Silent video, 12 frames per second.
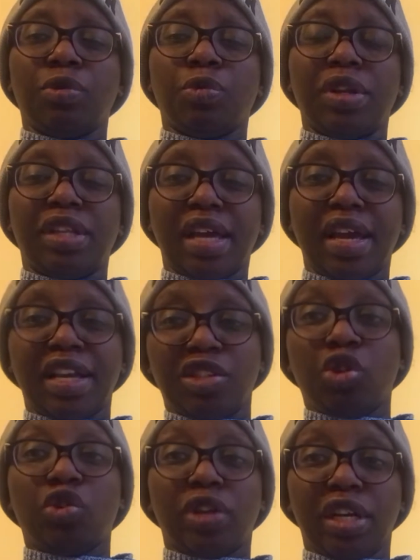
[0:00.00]
when the hair is
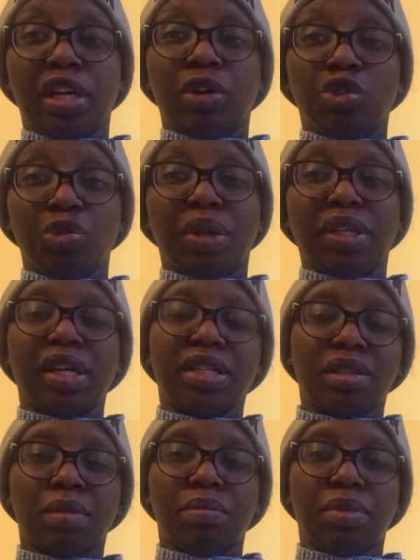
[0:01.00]
growing out, you might get
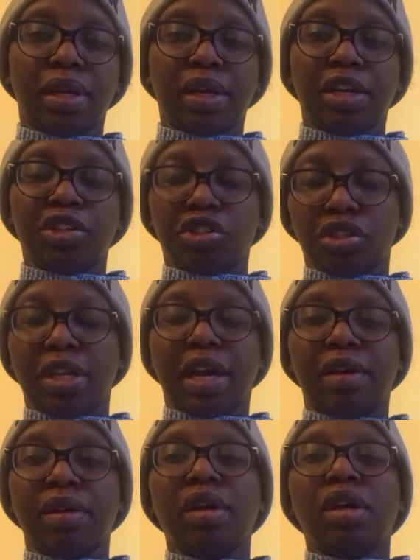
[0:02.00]
some breakage. Yeah.
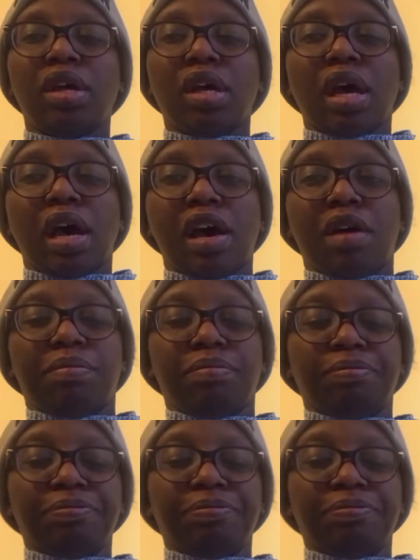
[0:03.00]
um